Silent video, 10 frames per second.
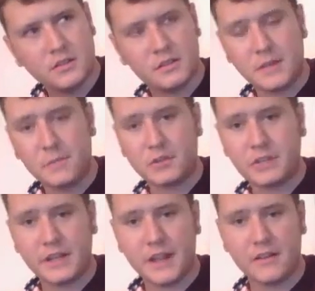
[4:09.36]
Keep
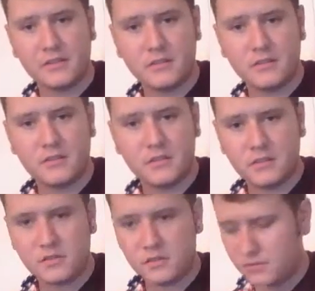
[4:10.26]
pushing down
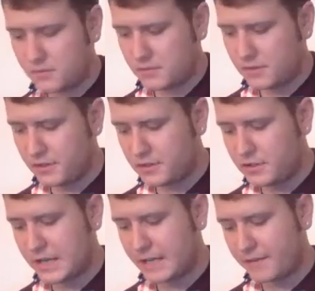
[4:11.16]
and
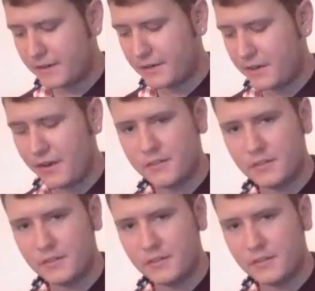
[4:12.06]
drag your finger off.